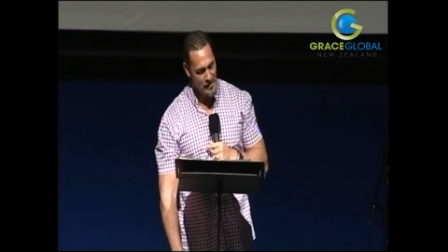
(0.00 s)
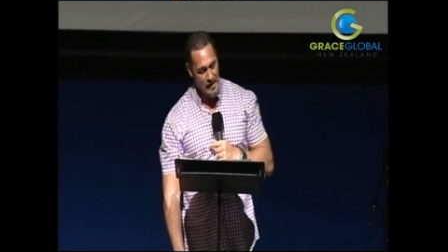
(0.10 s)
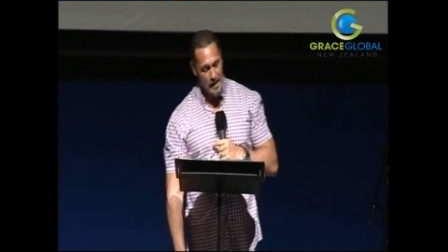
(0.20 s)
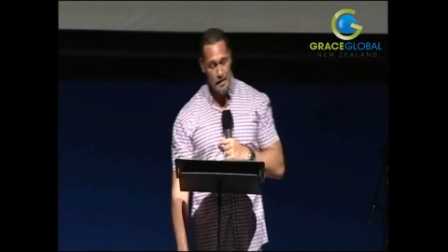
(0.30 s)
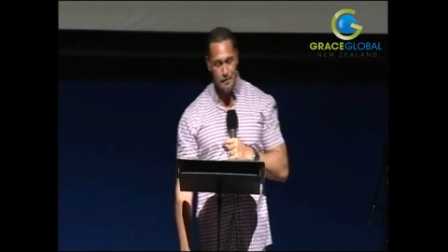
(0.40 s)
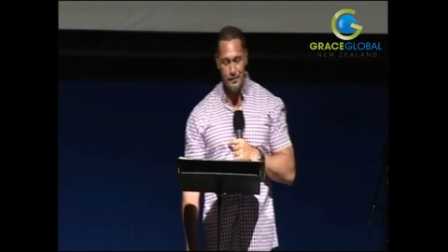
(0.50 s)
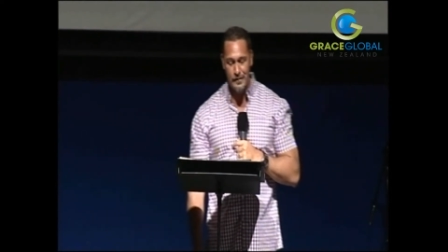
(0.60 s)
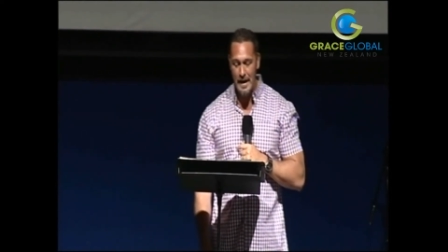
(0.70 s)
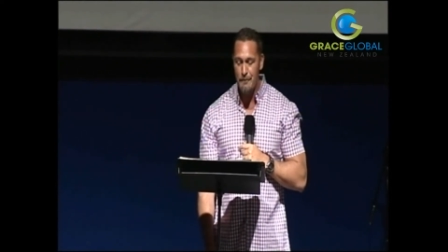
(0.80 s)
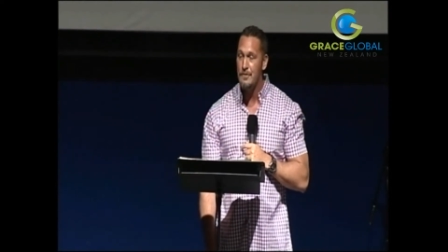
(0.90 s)
If the
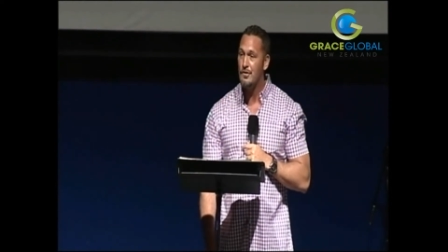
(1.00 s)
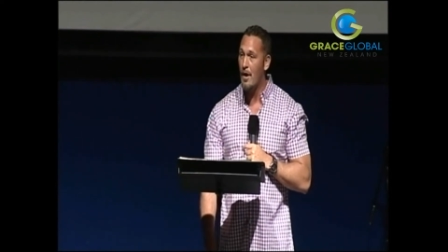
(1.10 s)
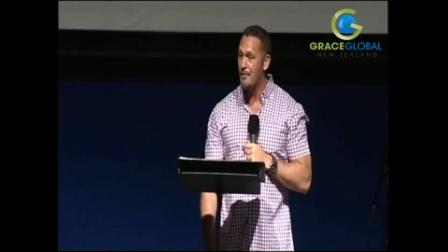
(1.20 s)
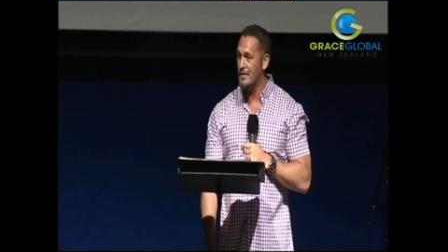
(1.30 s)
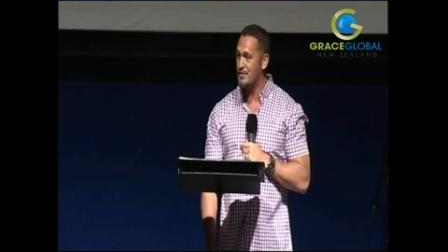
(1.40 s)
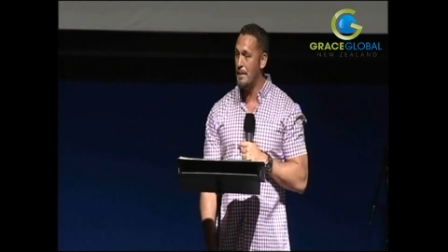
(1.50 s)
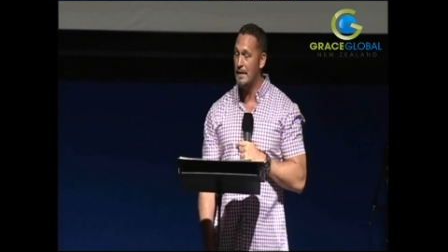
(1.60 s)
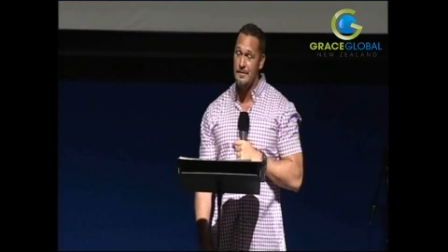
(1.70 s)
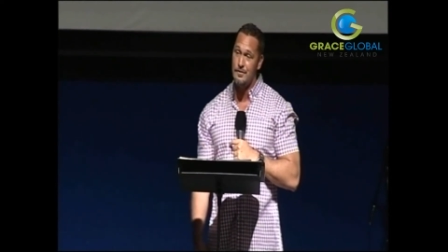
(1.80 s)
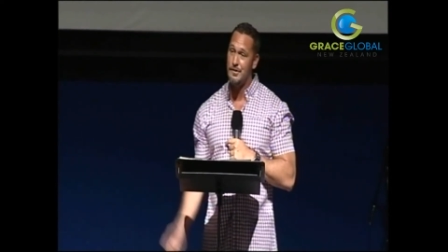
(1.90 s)
average life
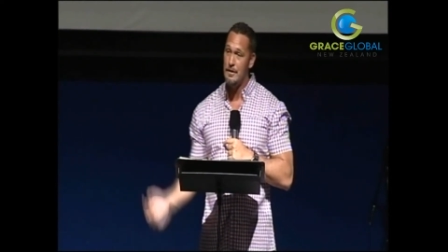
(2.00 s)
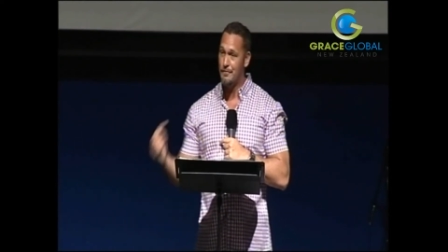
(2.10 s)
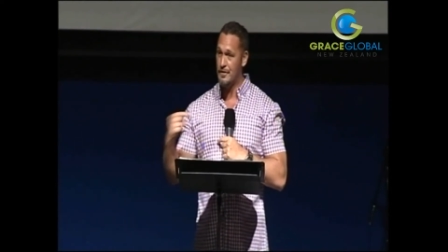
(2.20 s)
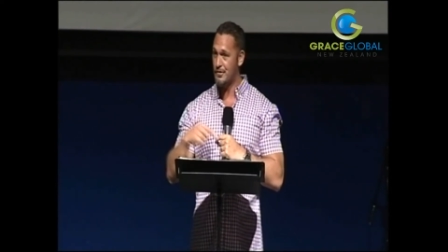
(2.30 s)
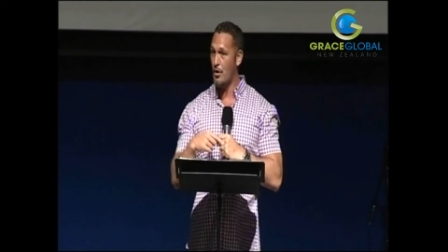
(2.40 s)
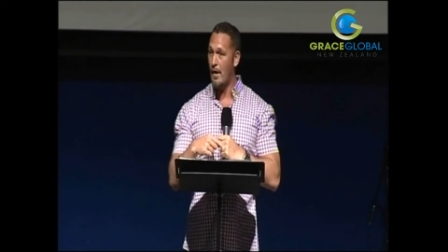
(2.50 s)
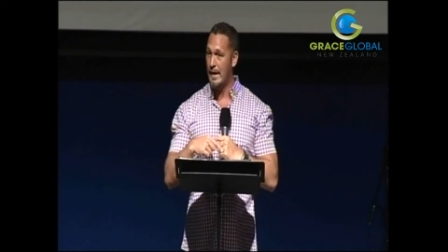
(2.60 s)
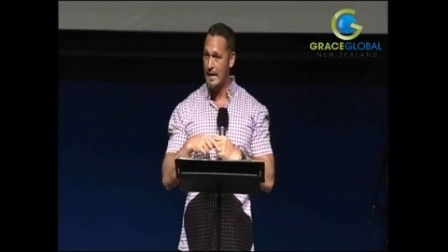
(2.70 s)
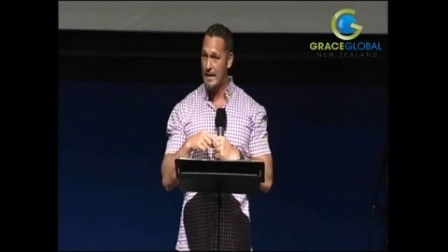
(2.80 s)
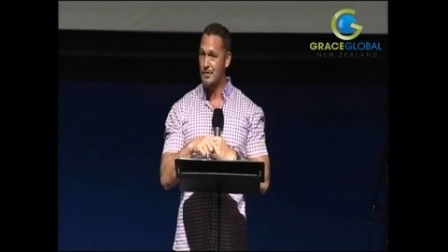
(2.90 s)
expectancy of this guy
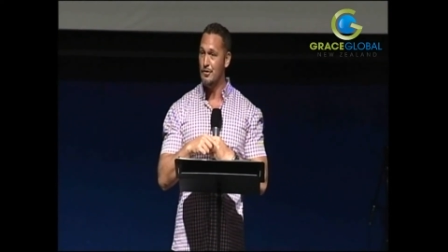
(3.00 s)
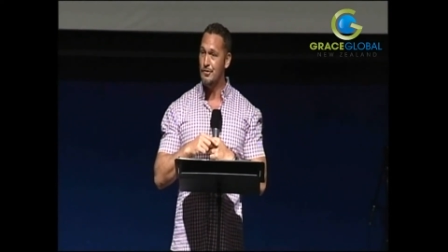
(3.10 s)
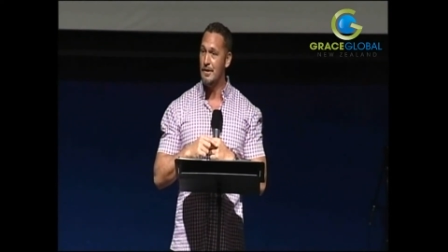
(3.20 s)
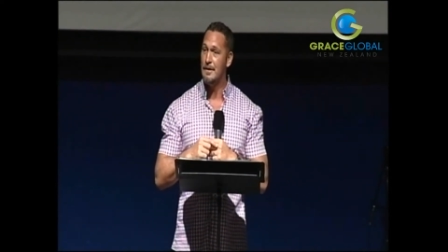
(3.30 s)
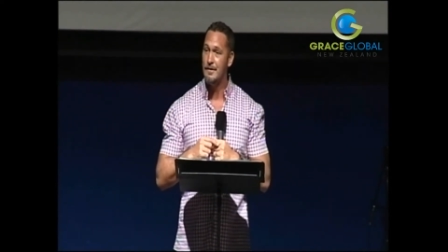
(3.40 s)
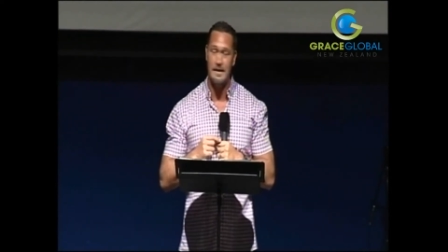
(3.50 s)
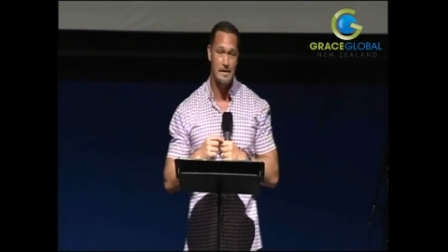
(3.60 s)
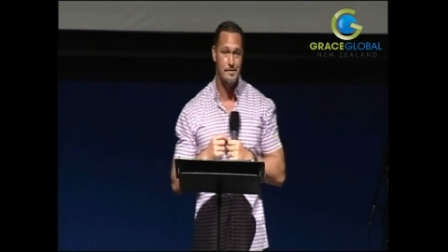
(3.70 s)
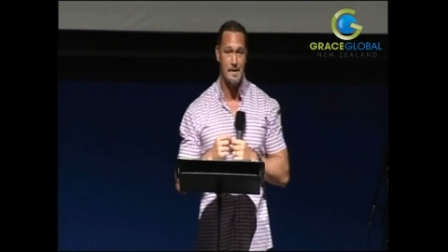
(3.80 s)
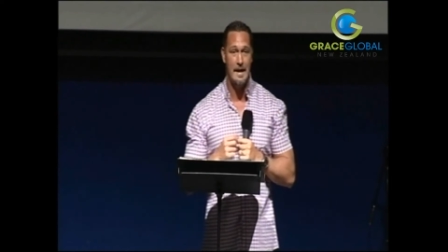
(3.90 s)
as a New Zealander
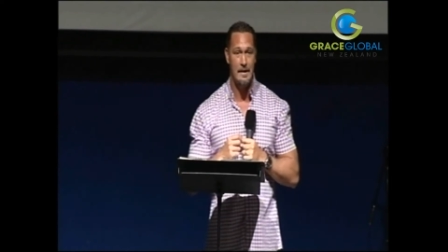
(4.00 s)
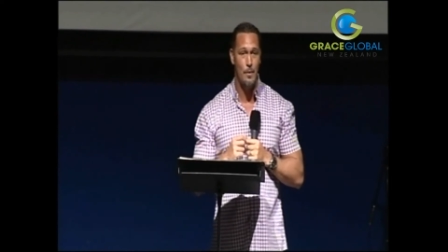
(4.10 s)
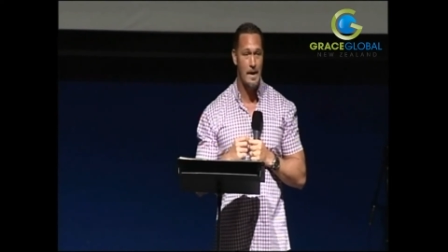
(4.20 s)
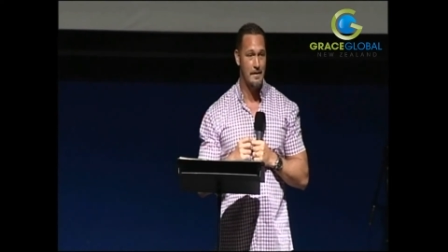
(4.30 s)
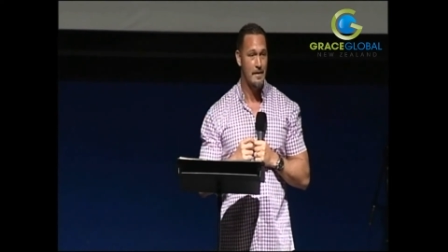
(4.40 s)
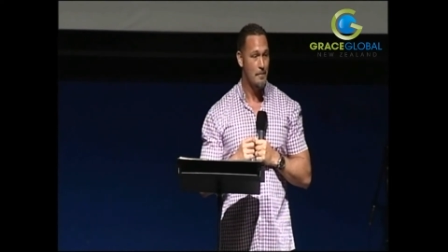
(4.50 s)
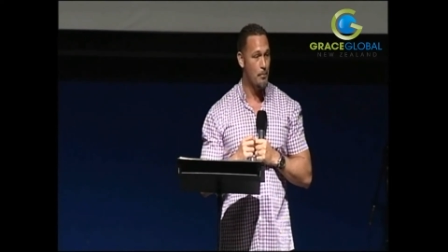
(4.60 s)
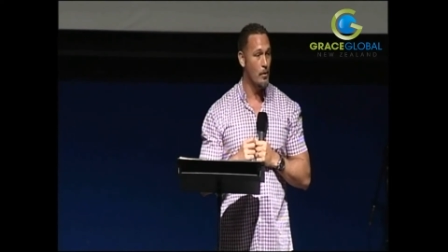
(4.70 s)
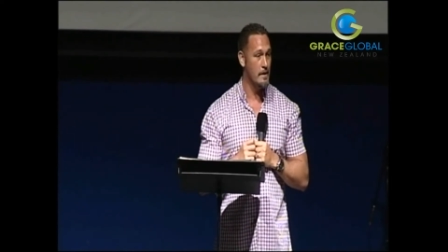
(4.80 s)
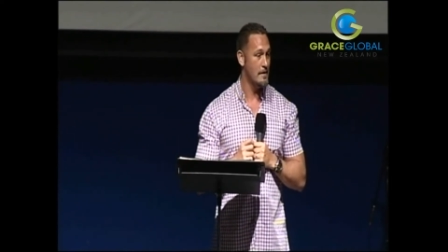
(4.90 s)
is
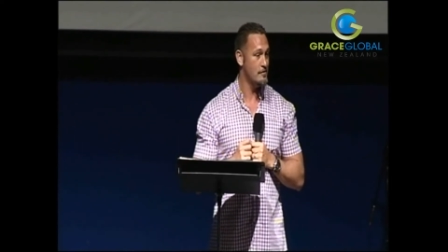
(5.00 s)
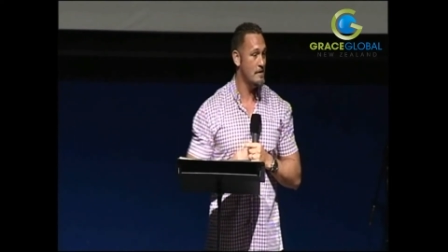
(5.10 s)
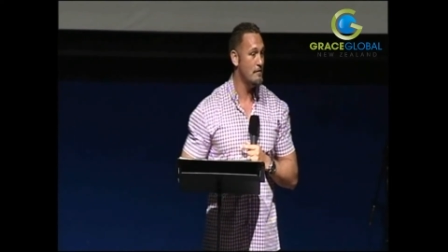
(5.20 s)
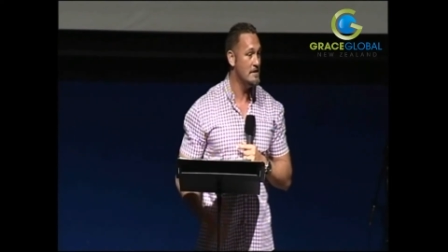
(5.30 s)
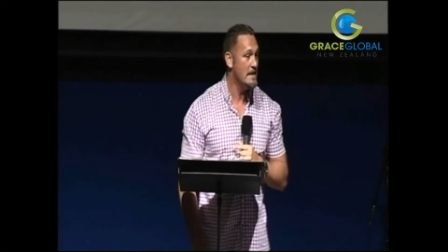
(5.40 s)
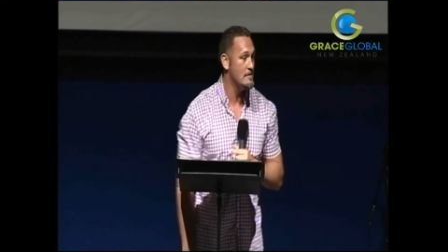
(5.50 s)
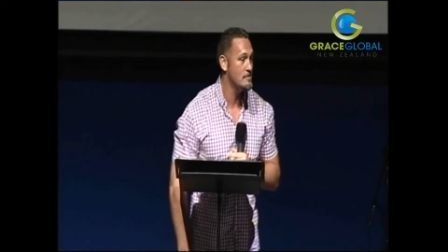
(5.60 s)
81.7 years.